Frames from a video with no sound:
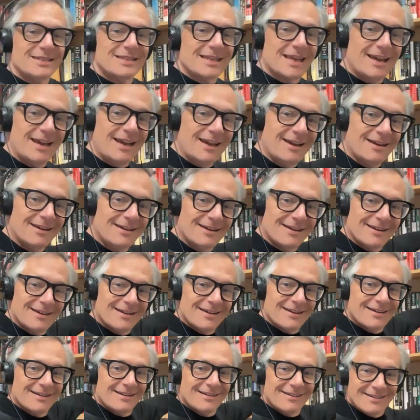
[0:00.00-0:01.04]
See?
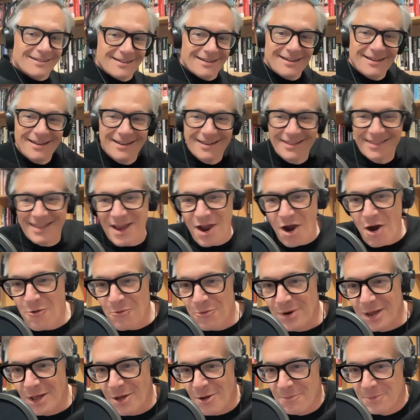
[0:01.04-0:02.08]
They
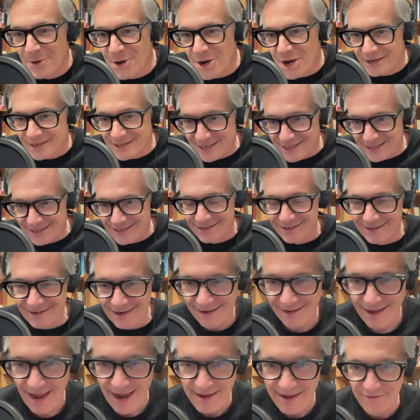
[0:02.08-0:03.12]
are real books.
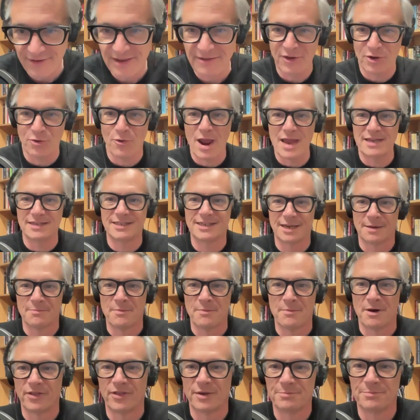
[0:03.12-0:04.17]
I've even read some
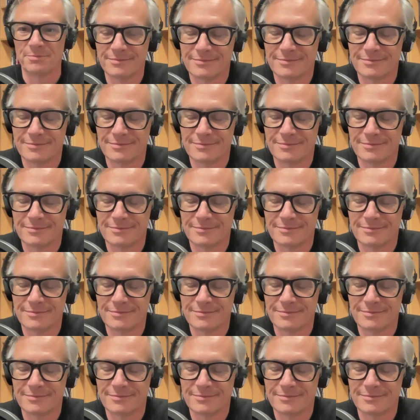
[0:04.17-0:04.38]
of them.